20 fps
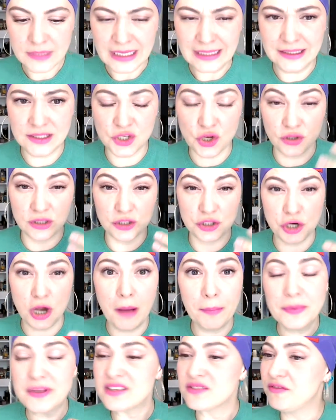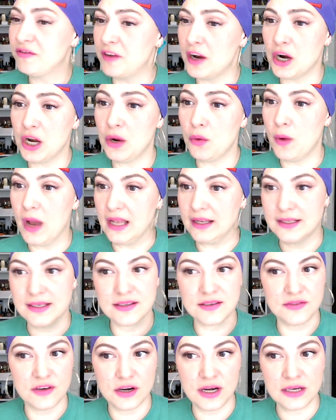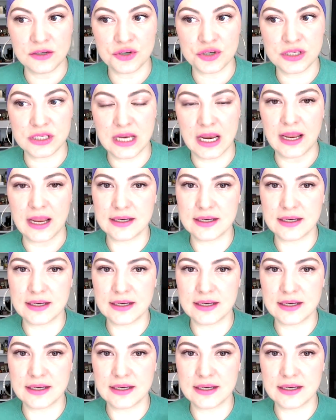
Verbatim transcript: So the top is very wet. It's very interesting.